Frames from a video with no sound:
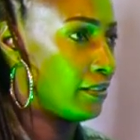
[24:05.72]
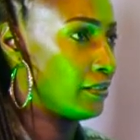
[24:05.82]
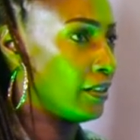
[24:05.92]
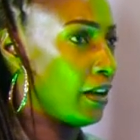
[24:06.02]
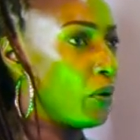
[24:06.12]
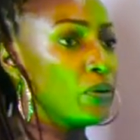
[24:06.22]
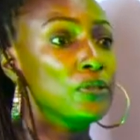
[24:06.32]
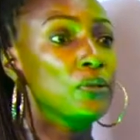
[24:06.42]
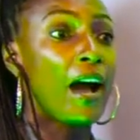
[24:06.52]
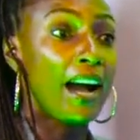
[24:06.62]
And how
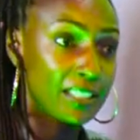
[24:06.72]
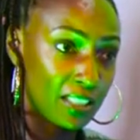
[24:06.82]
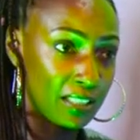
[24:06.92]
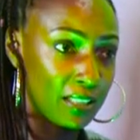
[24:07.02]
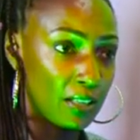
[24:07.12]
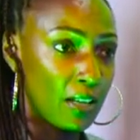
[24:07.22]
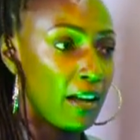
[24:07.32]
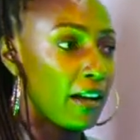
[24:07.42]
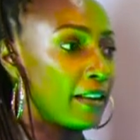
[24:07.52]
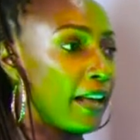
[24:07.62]
did you actually,
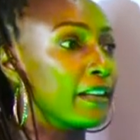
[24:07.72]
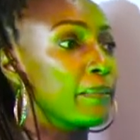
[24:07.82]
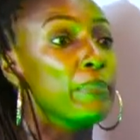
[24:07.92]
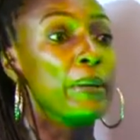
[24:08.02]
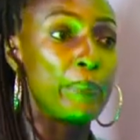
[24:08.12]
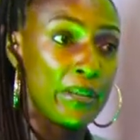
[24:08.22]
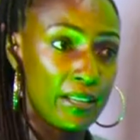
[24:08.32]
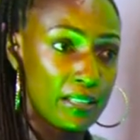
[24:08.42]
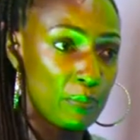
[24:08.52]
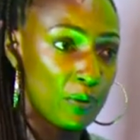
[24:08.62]
like, be picked?